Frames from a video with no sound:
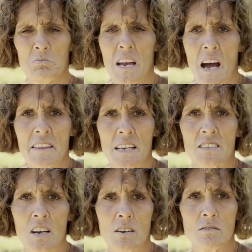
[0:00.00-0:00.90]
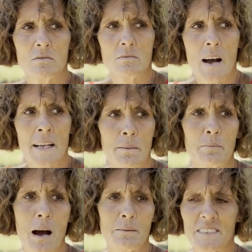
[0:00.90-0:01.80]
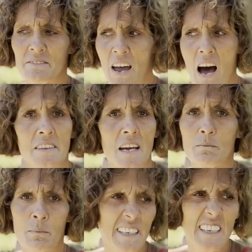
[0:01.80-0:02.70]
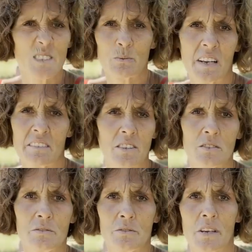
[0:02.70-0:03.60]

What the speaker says: Yeah, I think so. And I promise and vow that my kids will never go